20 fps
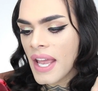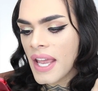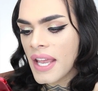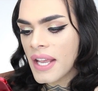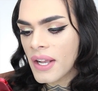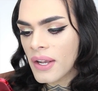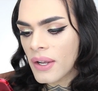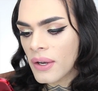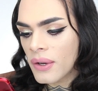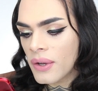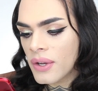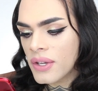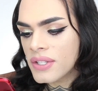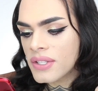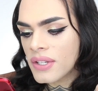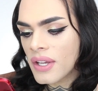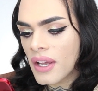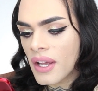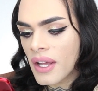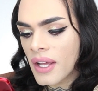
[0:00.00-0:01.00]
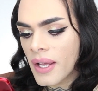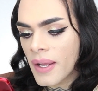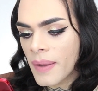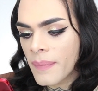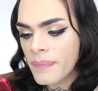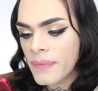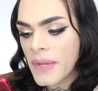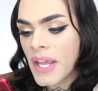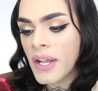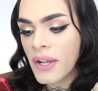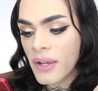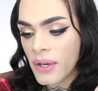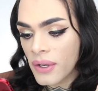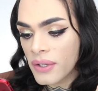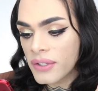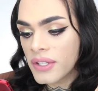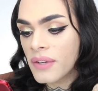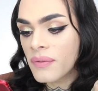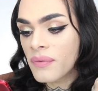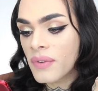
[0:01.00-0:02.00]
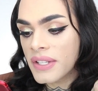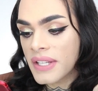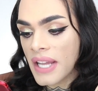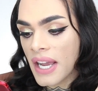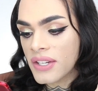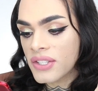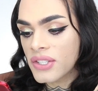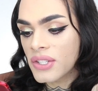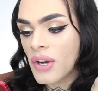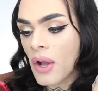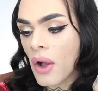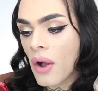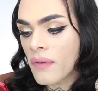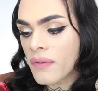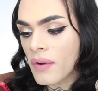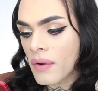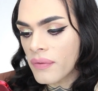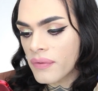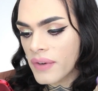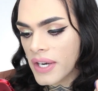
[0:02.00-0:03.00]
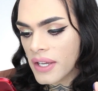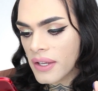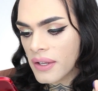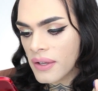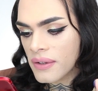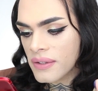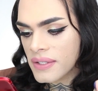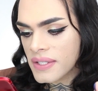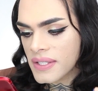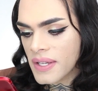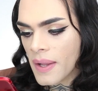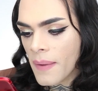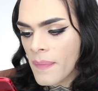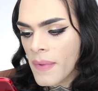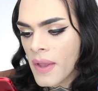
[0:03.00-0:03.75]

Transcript: include, um, including reduction of wrinkles,